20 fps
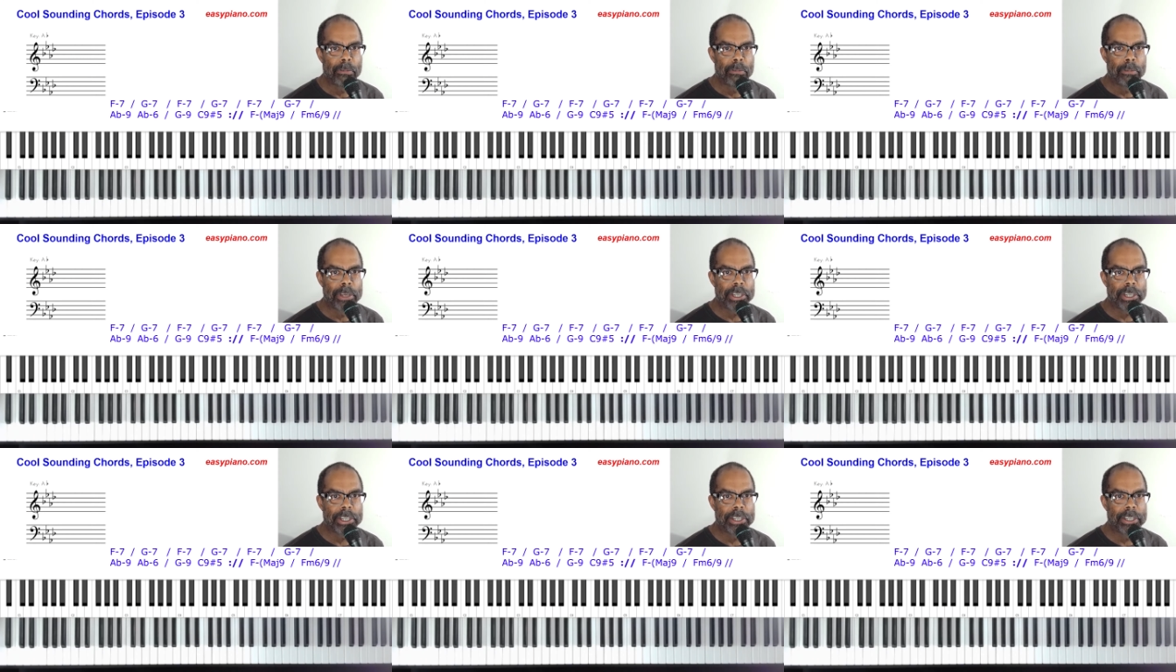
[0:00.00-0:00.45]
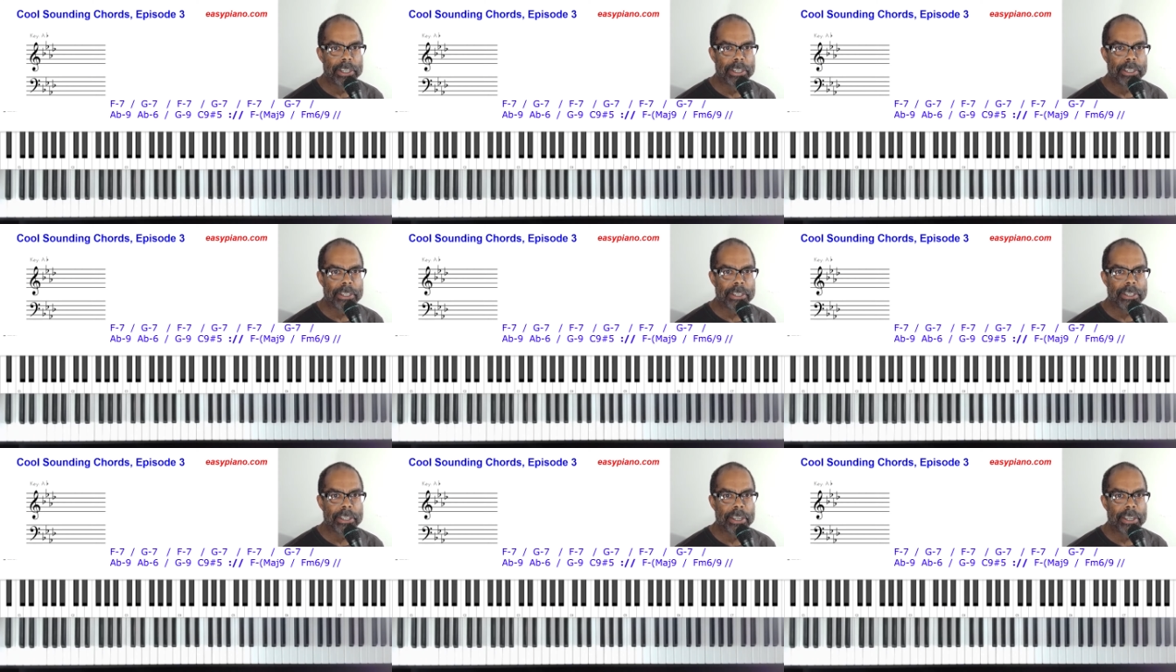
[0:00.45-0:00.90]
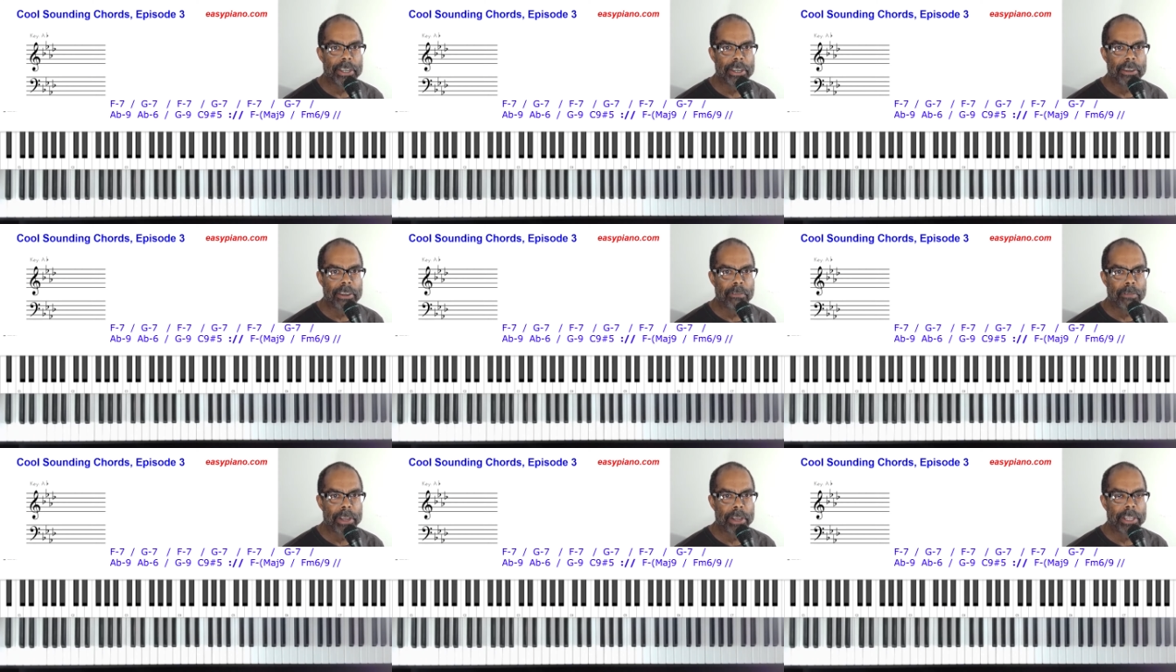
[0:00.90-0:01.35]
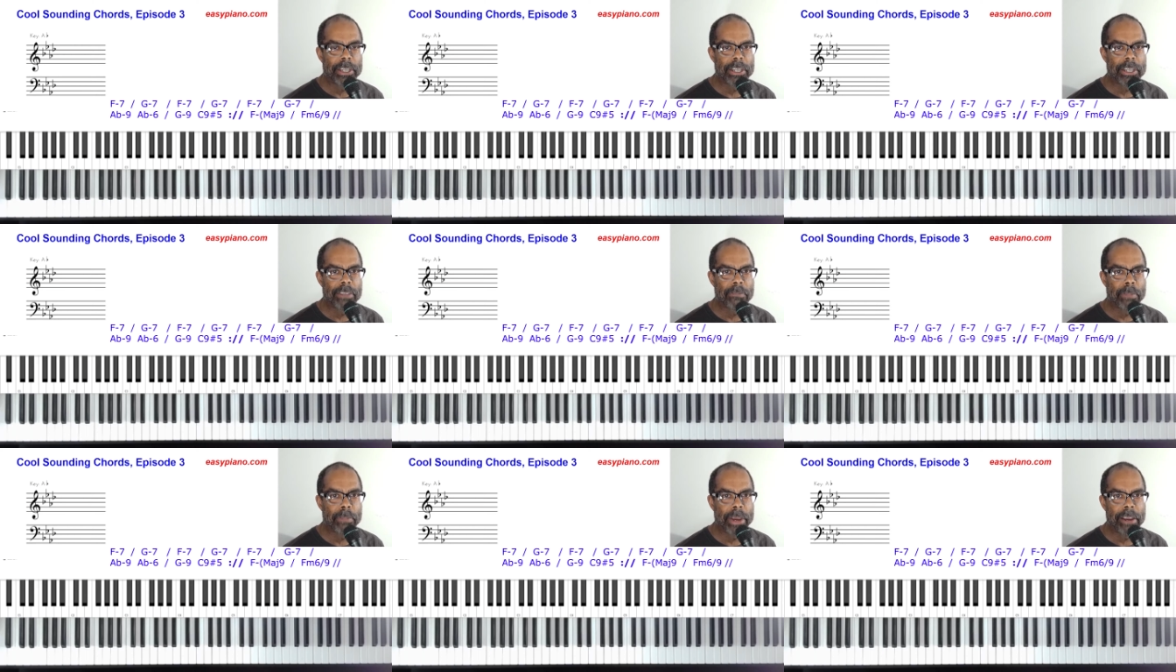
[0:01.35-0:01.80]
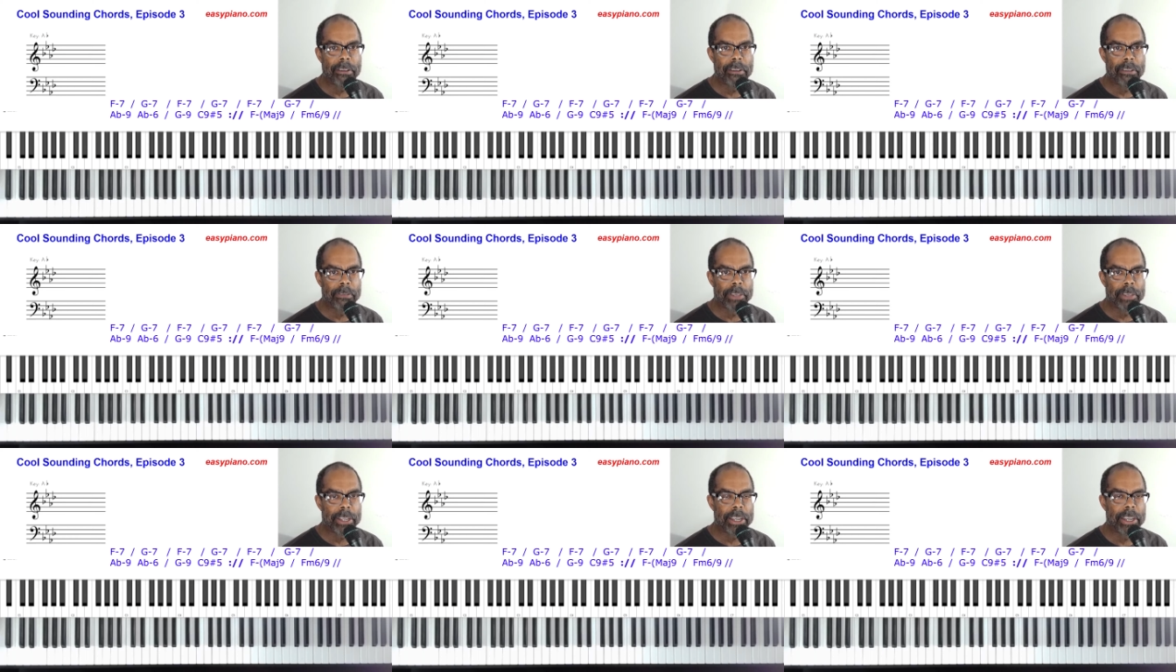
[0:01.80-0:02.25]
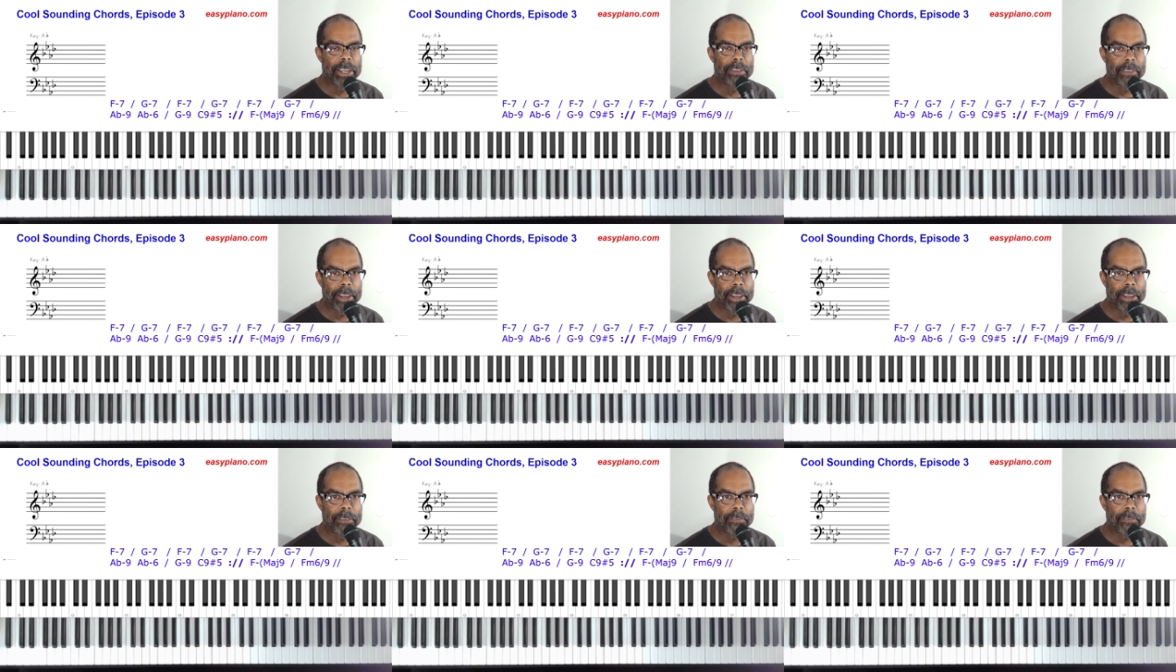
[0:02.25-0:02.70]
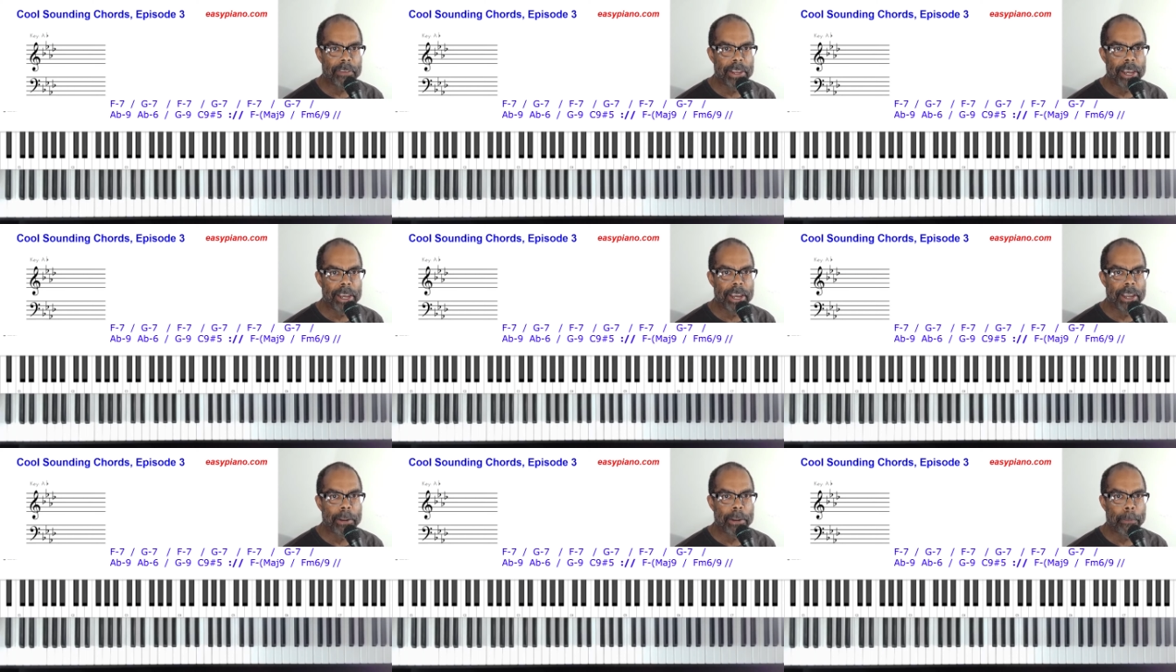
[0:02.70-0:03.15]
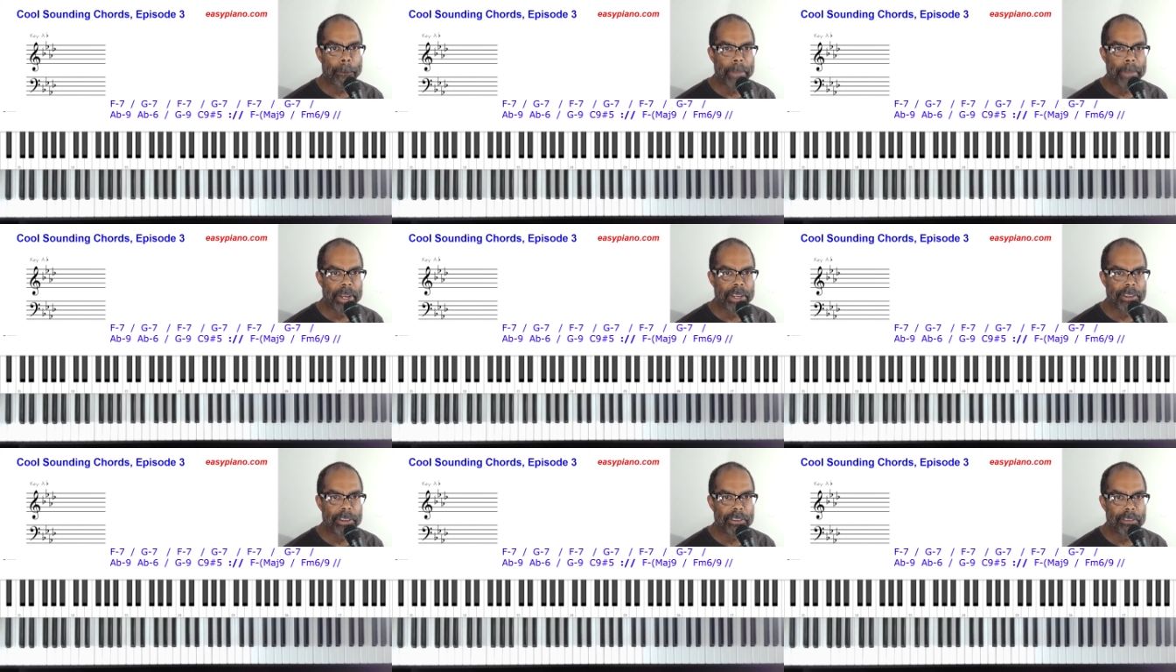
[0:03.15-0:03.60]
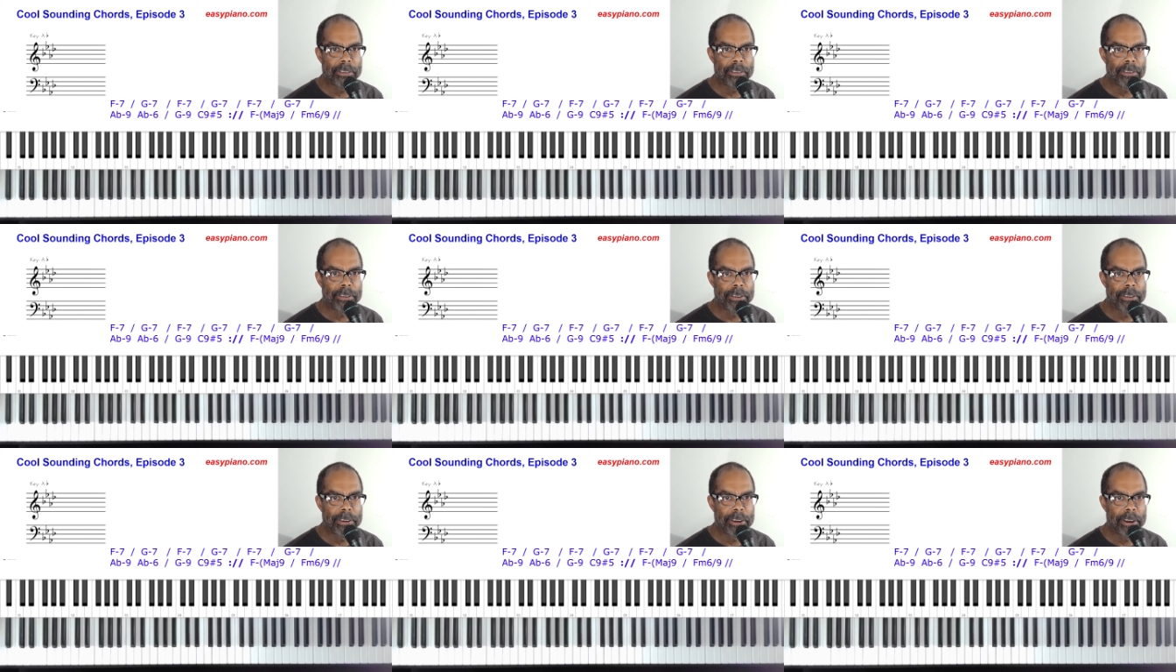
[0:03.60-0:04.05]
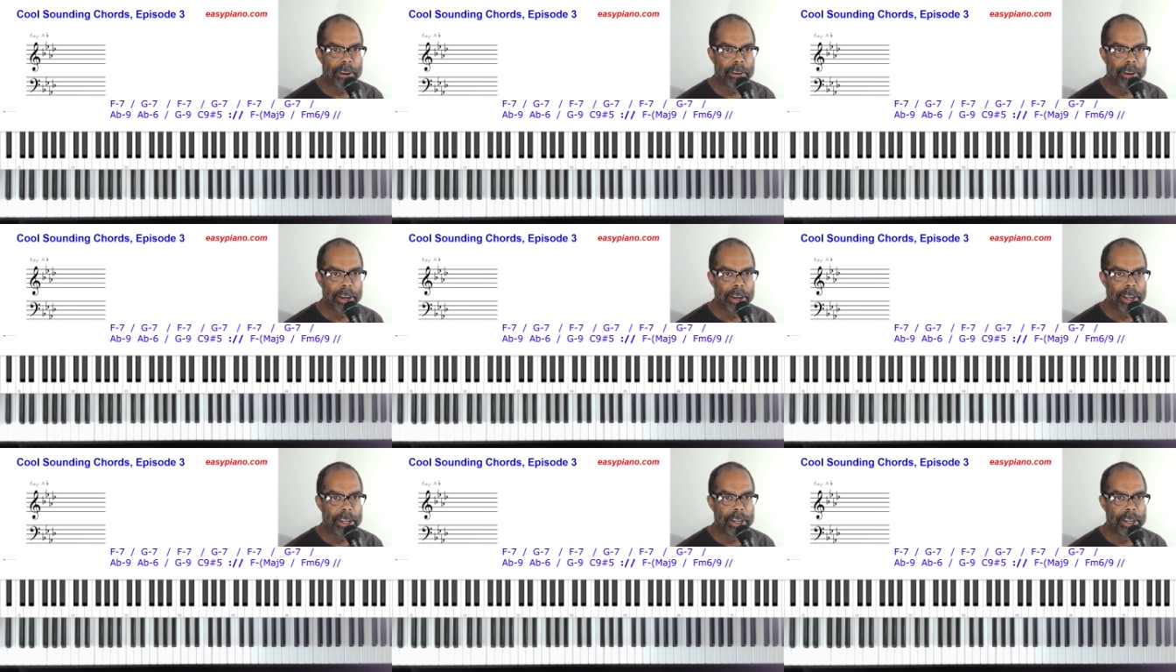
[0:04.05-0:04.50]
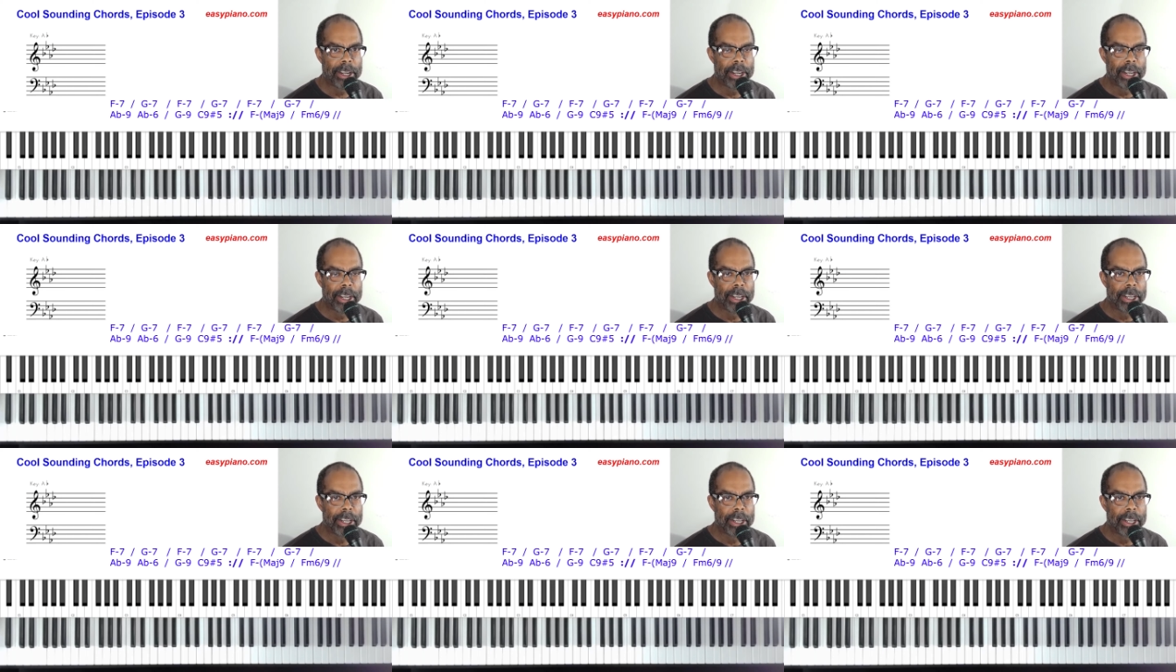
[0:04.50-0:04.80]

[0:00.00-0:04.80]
which is the relative minor of the key of A flat major. All right.